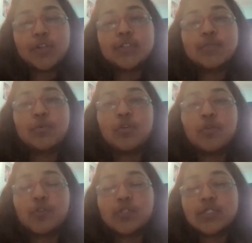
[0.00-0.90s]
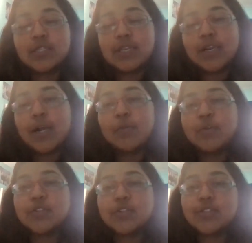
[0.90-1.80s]
it's important for us to get out
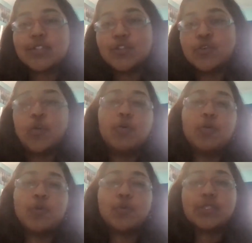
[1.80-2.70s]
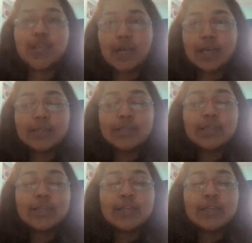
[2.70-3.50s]
and just enjoy what we once had.